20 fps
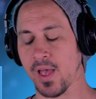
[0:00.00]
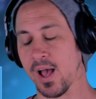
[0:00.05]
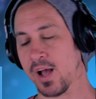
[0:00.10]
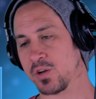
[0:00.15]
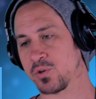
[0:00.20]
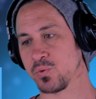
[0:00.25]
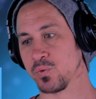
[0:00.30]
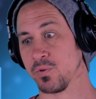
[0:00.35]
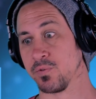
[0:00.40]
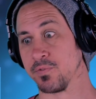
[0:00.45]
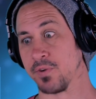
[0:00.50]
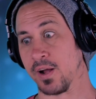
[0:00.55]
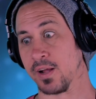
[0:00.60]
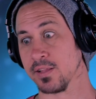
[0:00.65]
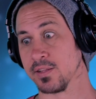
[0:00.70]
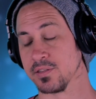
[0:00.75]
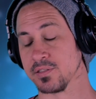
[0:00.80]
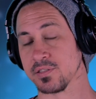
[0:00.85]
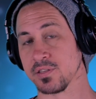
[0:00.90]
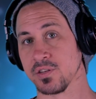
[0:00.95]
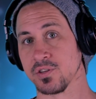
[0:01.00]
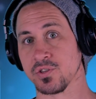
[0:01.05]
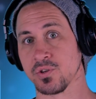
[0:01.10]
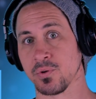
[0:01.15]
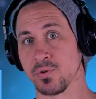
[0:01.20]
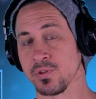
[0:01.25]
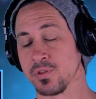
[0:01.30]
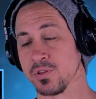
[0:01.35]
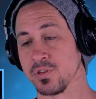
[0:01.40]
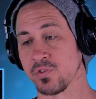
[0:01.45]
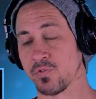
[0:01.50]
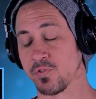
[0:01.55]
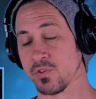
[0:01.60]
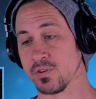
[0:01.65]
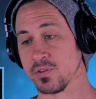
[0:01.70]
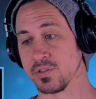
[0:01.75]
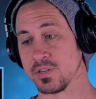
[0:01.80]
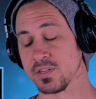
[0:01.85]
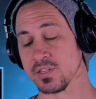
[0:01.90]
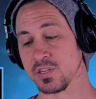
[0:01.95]
actual violence they showed in this
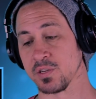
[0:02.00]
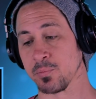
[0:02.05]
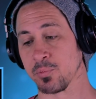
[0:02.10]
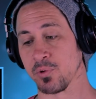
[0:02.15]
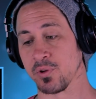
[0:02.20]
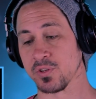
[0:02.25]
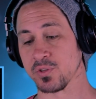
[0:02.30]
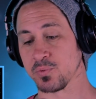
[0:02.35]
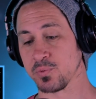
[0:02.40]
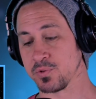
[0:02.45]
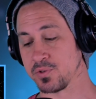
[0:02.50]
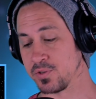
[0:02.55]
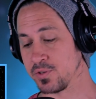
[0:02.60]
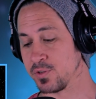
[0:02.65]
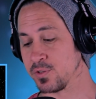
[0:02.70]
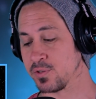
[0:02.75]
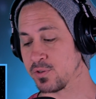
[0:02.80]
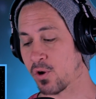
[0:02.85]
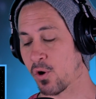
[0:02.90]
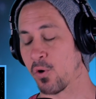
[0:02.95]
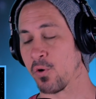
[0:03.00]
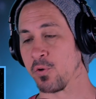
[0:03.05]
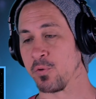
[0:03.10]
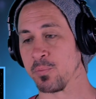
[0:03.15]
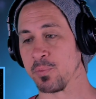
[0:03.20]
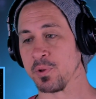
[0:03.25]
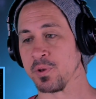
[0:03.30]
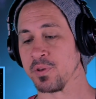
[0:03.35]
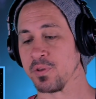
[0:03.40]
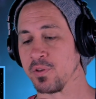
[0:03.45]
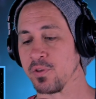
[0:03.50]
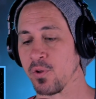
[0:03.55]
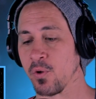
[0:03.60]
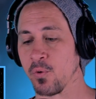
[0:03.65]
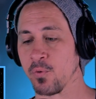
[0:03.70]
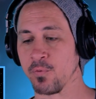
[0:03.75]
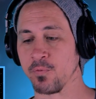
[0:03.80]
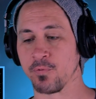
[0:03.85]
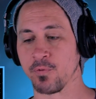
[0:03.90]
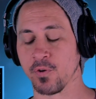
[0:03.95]
for Disney Plus, which has already been
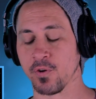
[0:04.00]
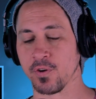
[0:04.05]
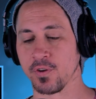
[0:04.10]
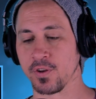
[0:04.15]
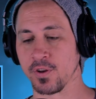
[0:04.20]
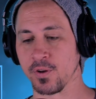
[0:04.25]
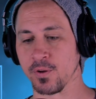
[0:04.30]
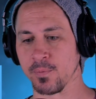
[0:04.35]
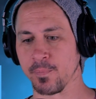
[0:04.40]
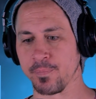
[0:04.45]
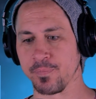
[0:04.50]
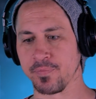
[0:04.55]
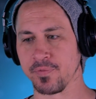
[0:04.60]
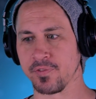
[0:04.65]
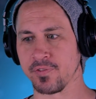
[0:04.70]
known for, you know,